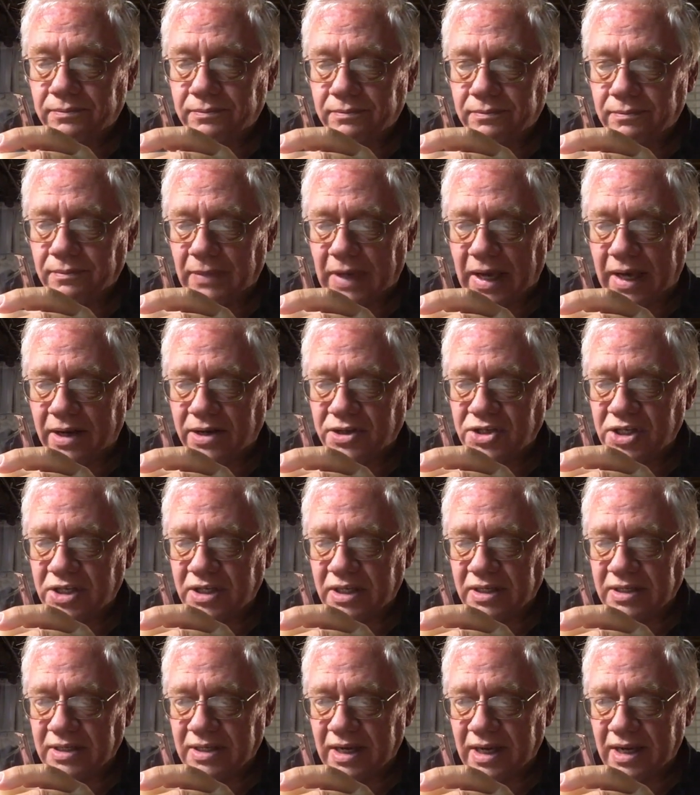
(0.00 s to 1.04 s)
Managing to
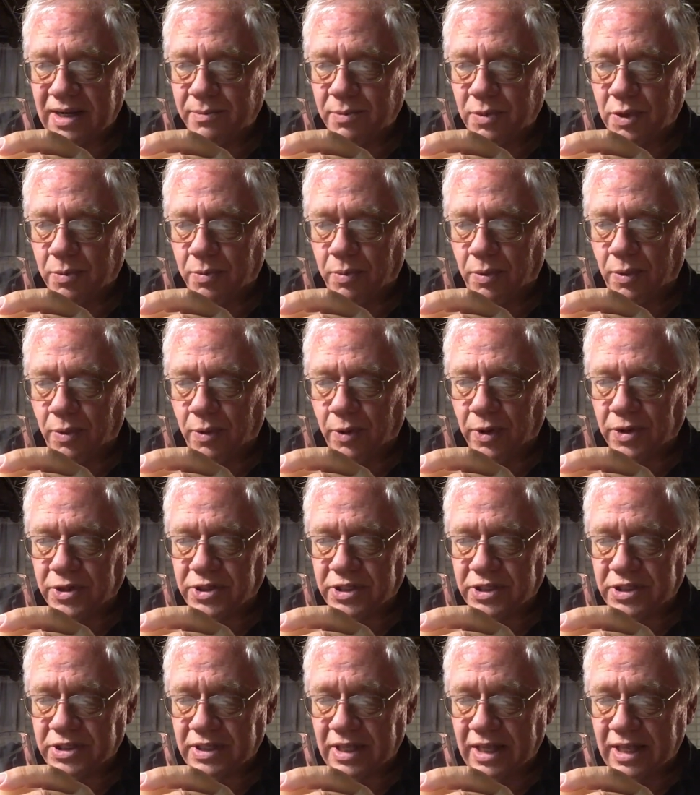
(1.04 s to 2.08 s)
tame the pour
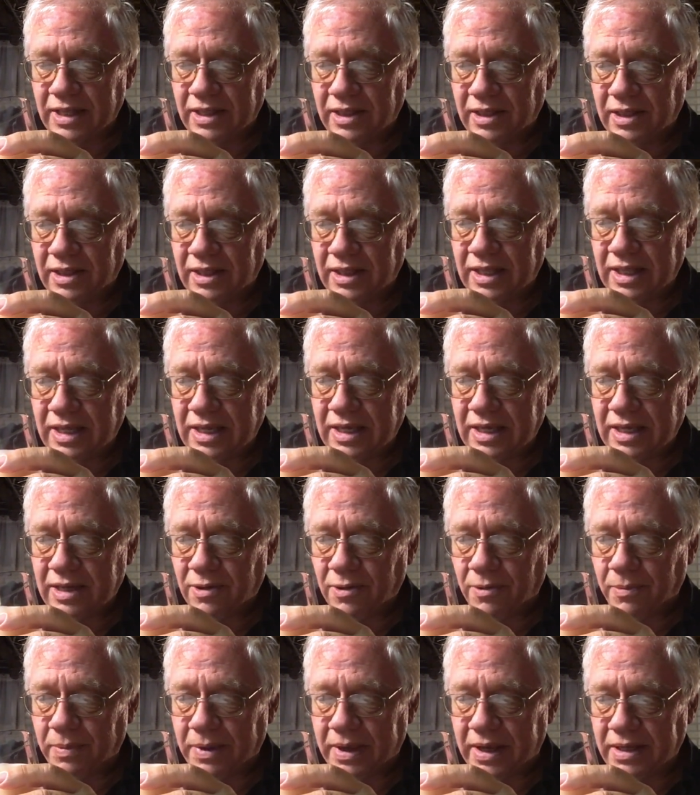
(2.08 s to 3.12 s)
just a
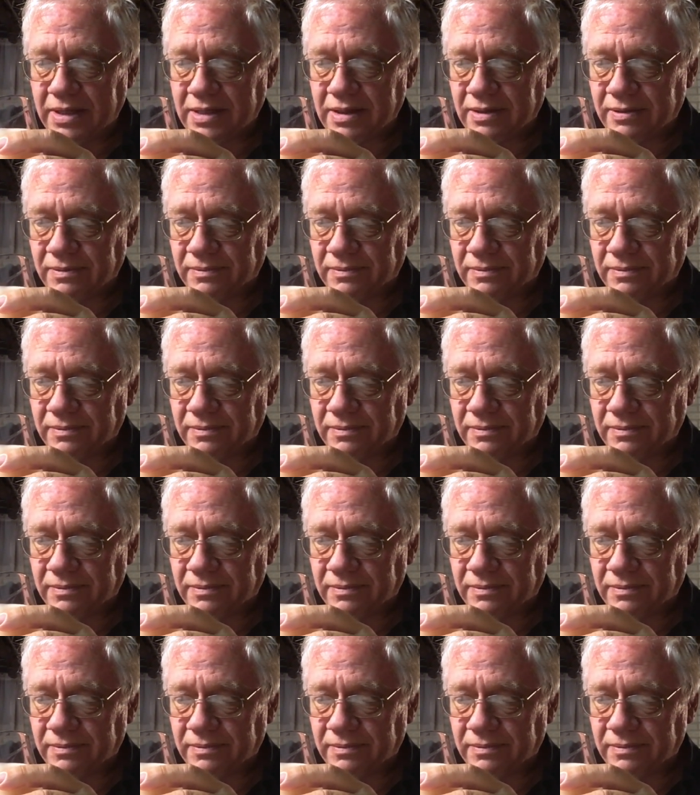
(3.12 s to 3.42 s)
little bit.